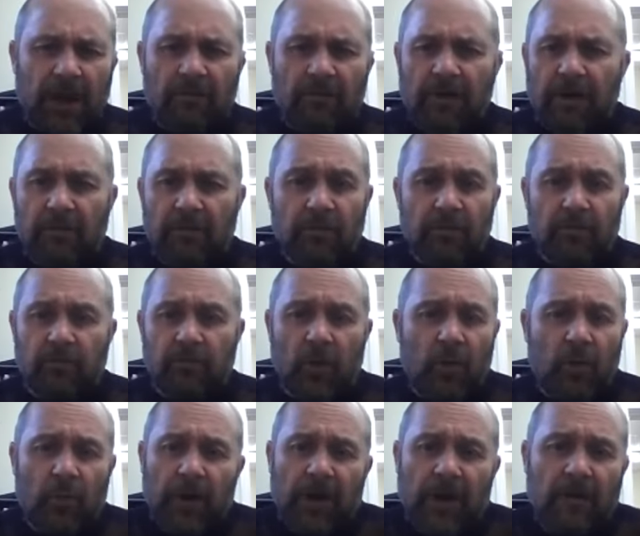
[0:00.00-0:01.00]
around
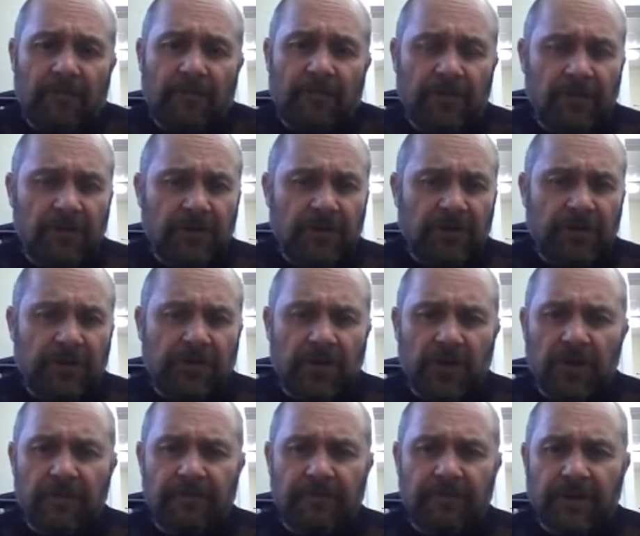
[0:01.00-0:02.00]
what we offer as a
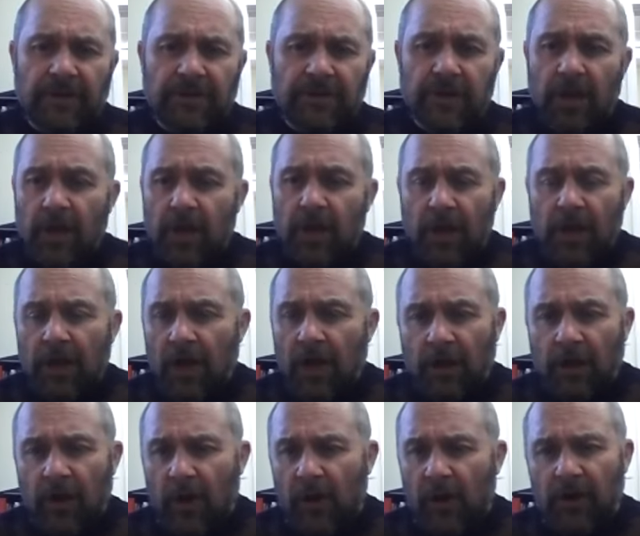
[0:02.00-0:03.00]
service,
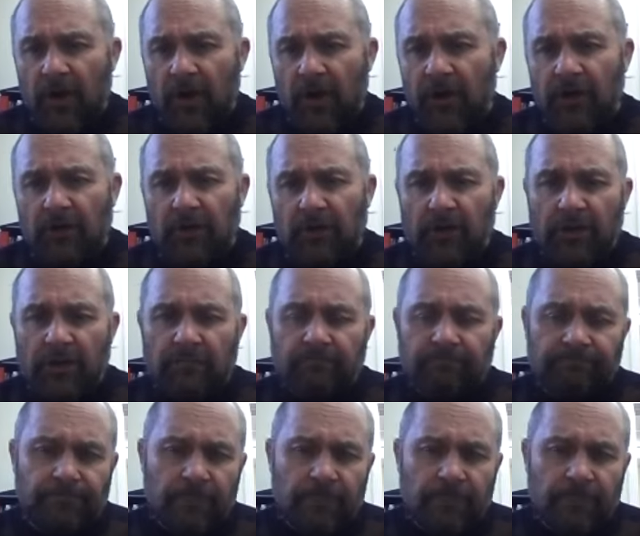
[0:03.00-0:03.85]
and